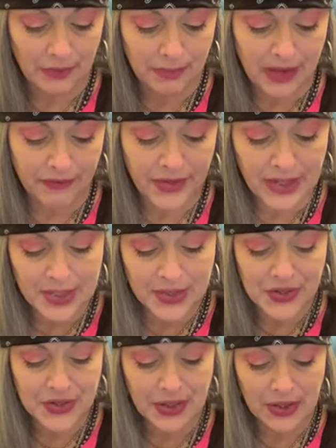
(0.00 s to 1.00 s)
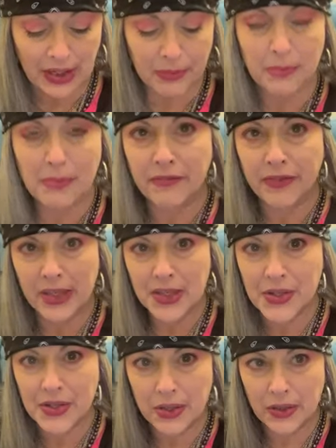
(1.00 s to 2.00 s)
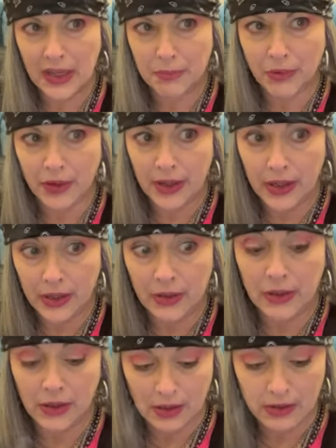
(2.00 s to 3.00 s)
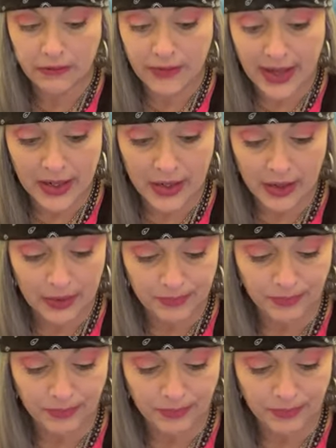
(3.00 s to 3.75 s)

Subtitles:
My Venus is in Libra. My Venus is in Libra in Vedic.